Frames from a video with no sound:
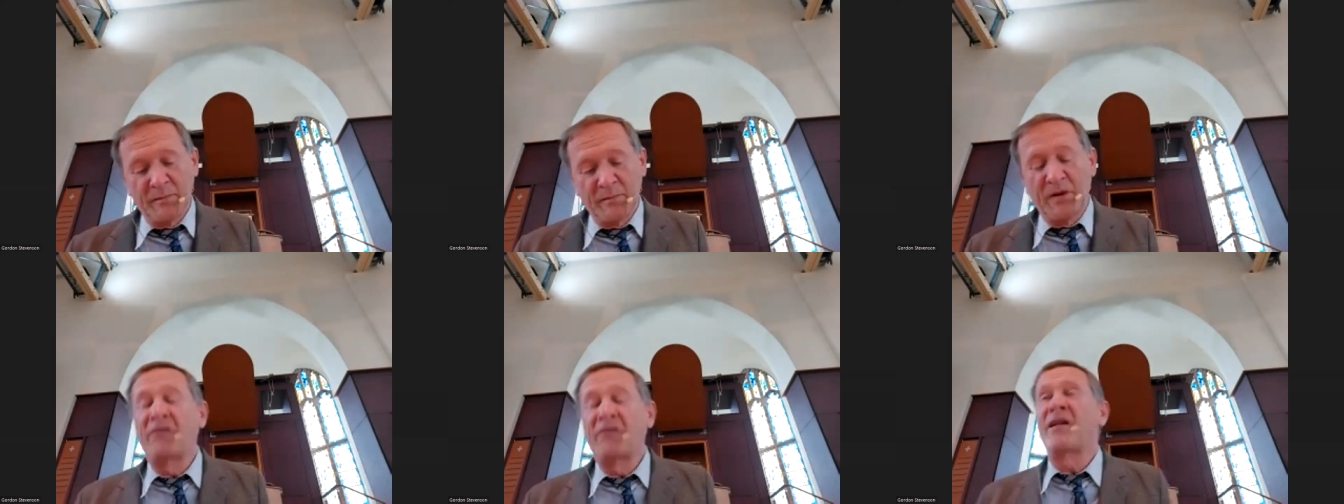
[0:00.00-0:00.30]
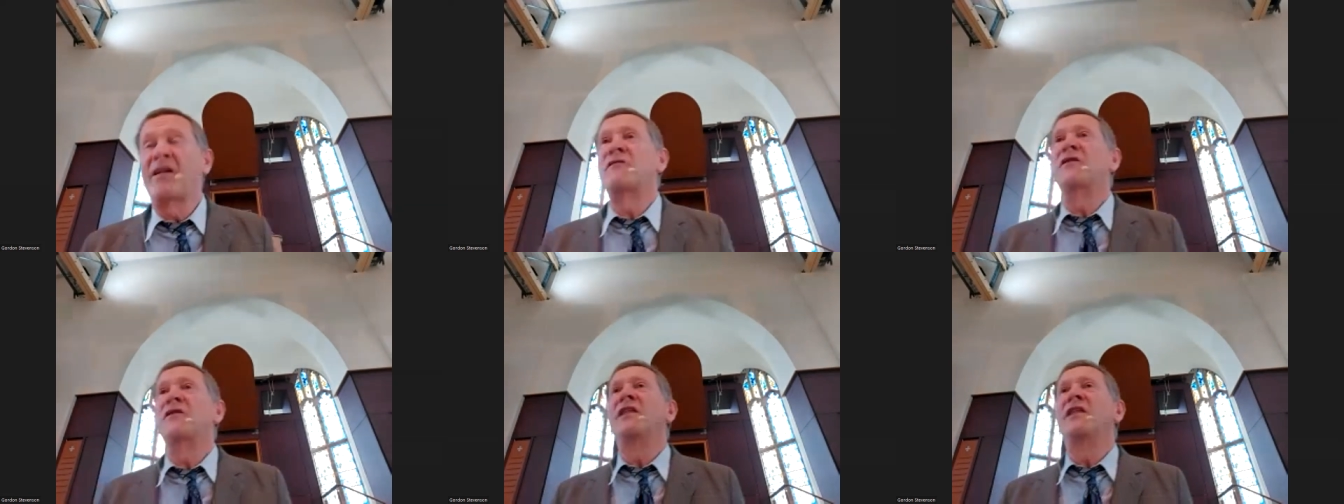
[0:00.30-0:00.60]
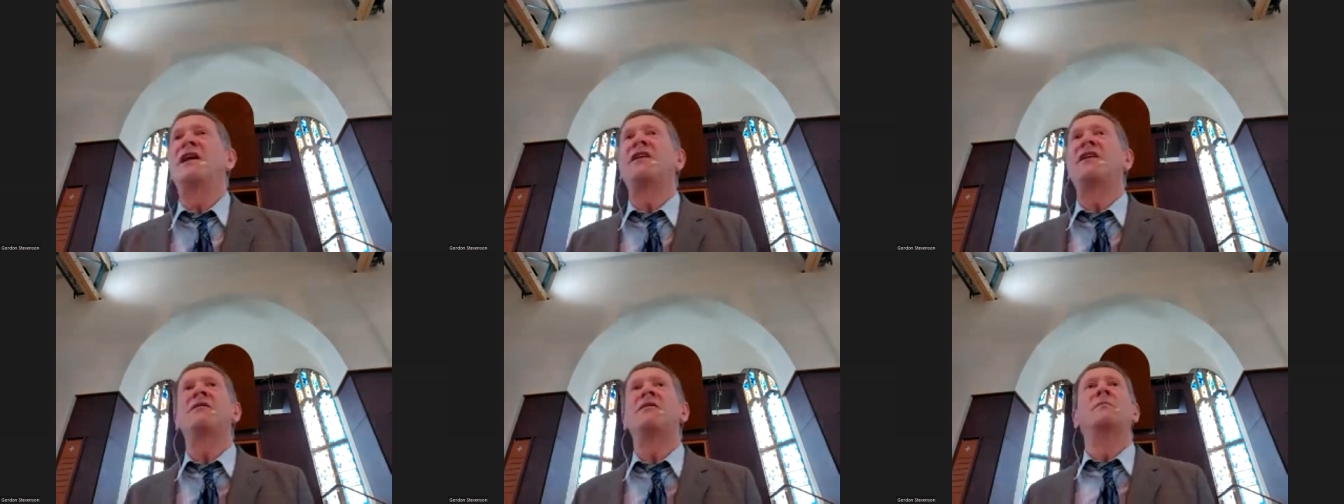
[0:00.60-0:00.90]
Because
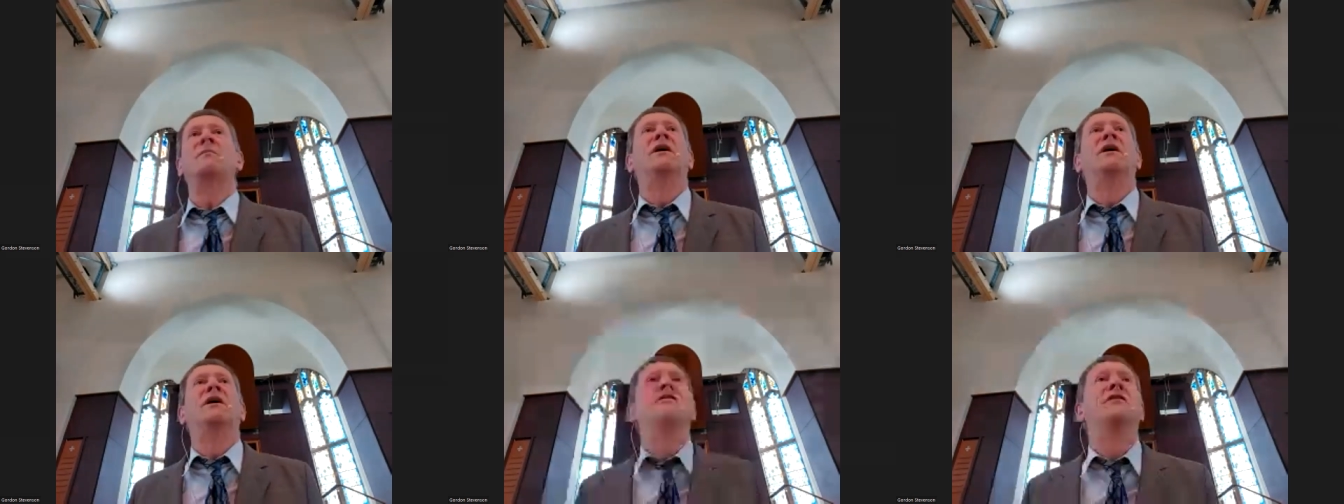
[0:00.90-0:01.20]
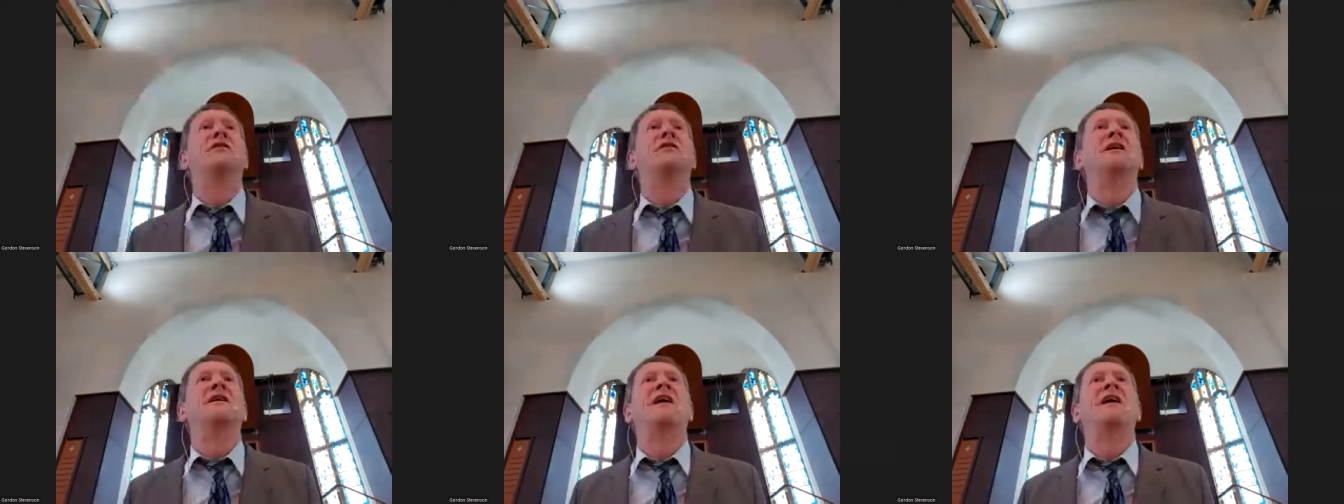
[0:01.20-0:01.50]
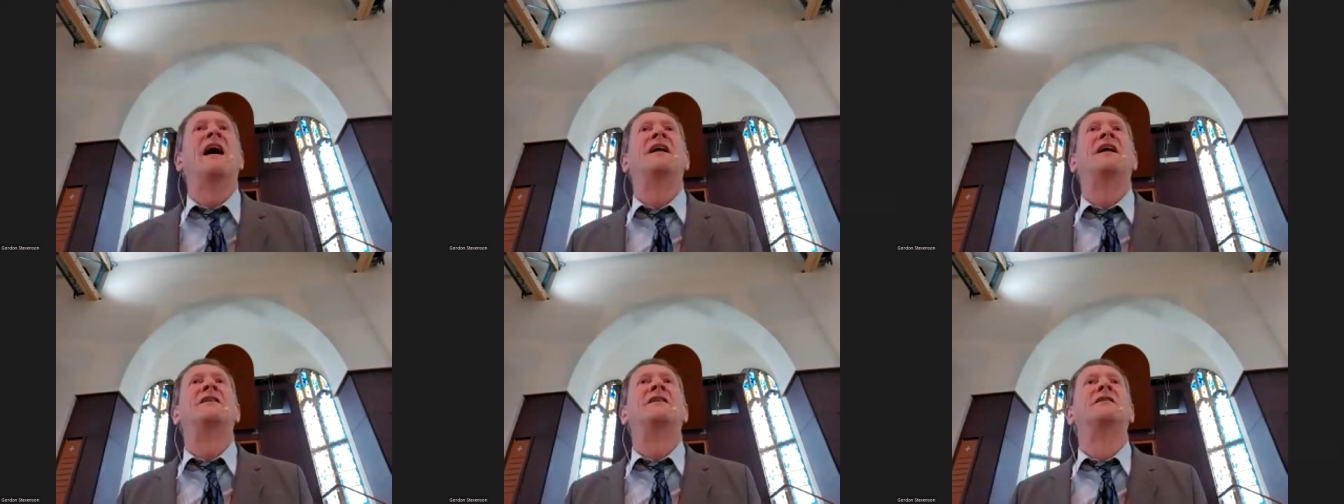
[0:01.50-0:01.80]
everything isn't perfect
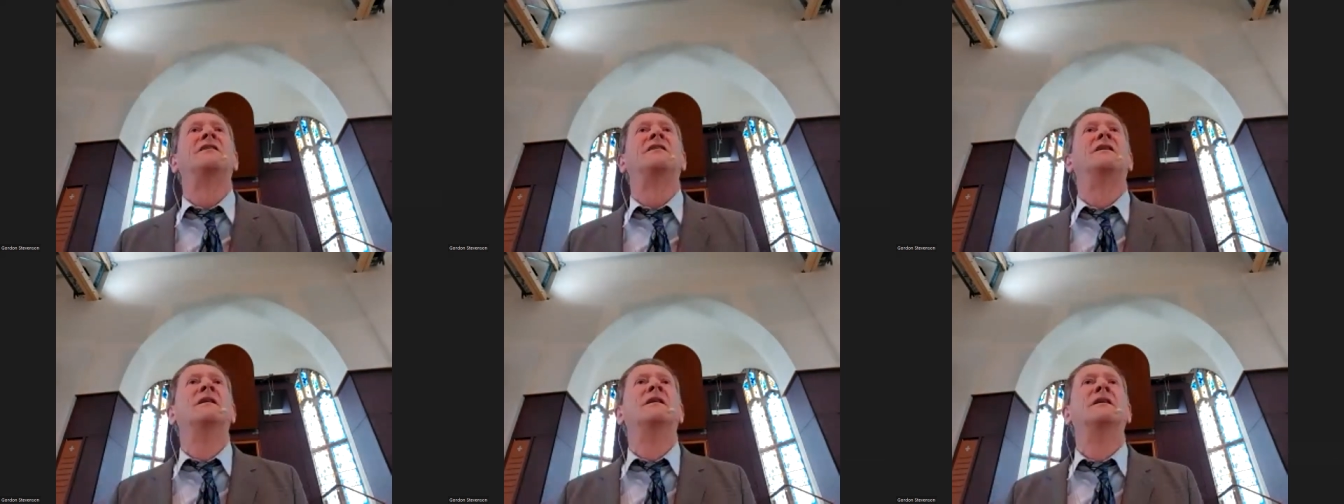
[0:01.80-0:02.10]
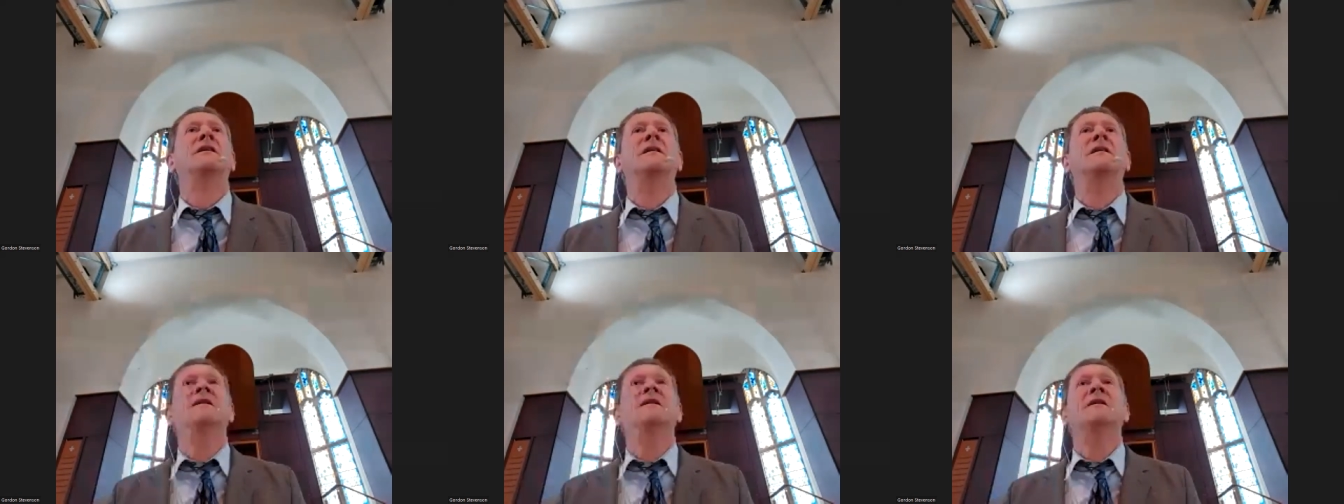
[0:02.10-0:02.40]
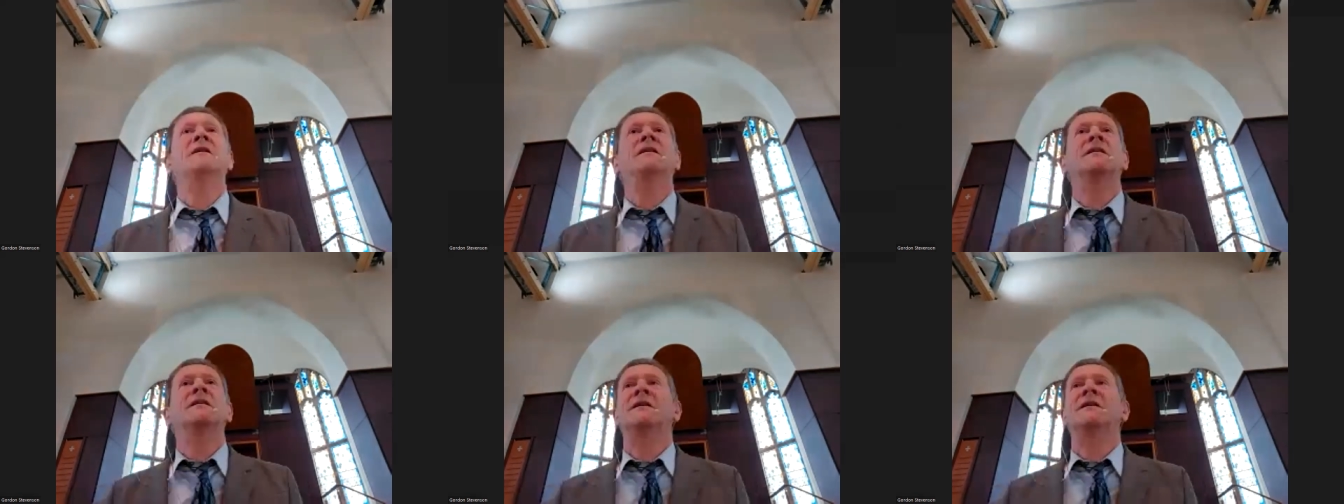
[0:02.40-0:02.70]
yet.
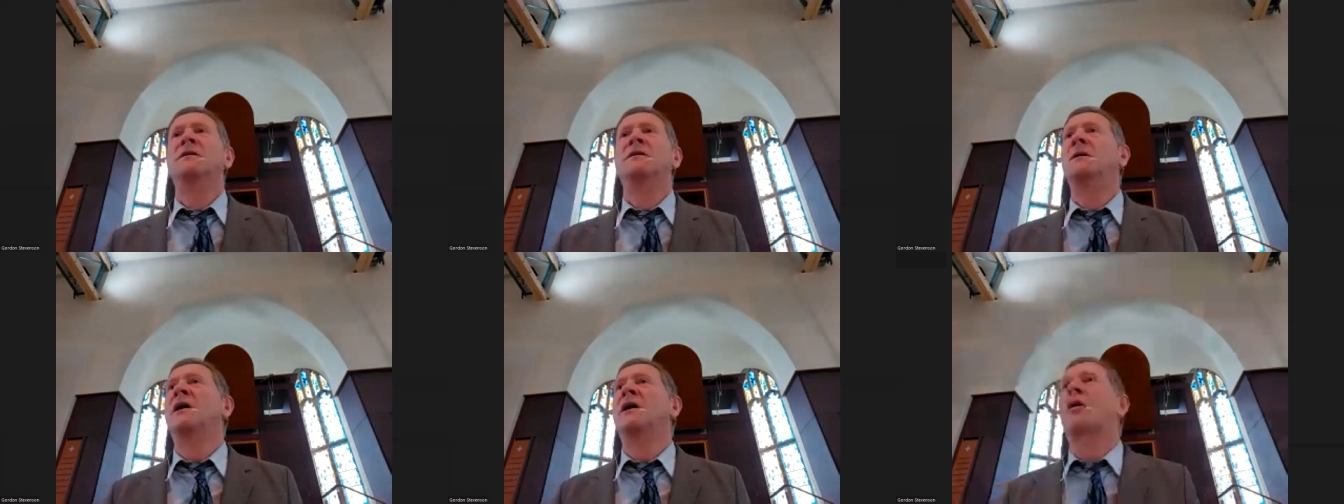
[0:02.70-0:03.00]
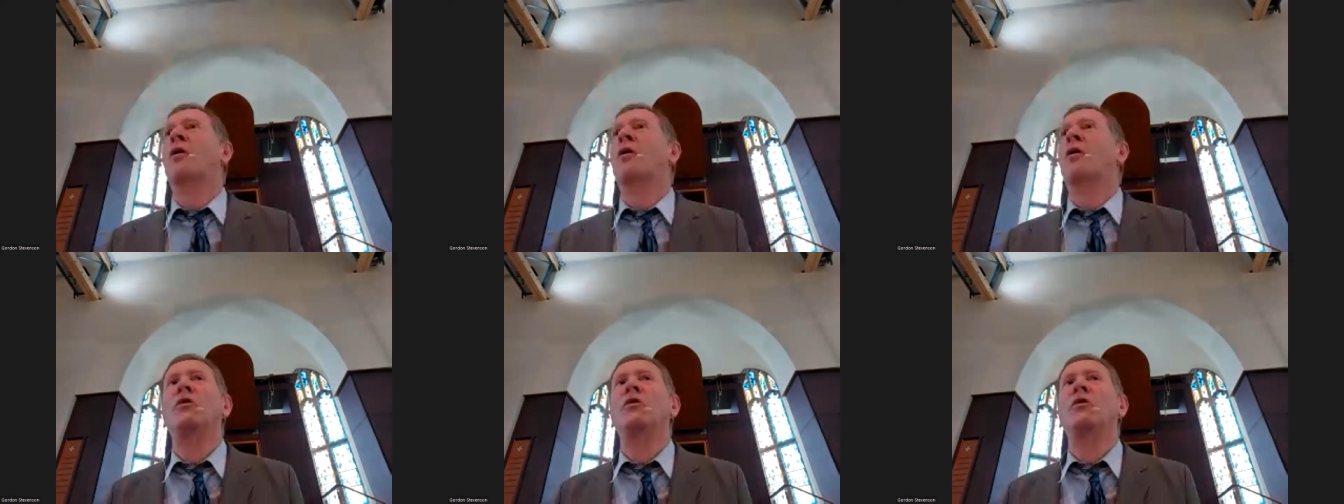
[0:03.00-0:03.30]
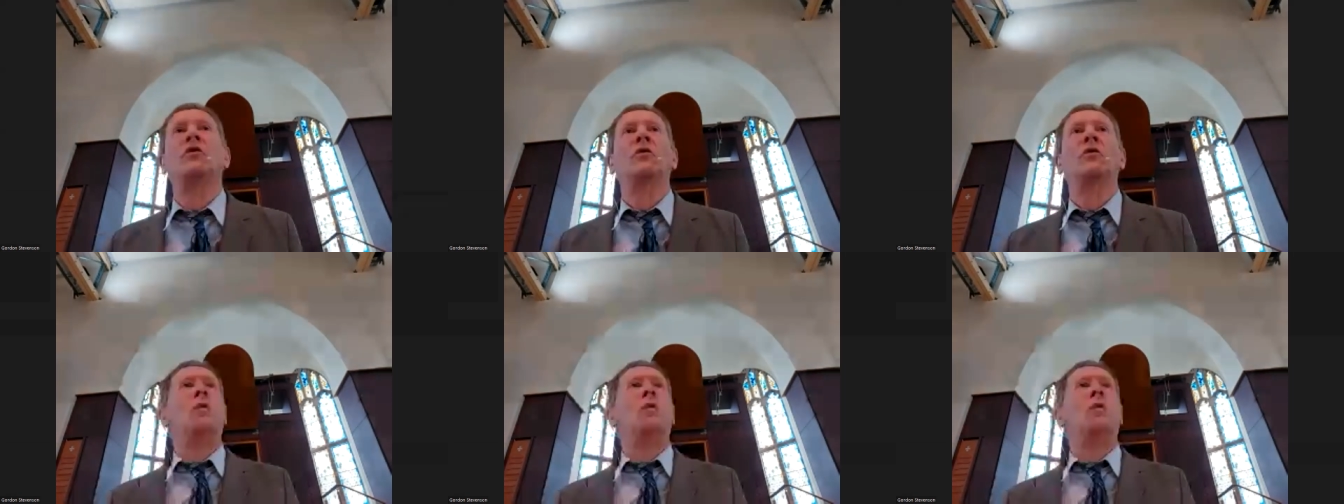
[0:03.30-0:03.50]
We're called to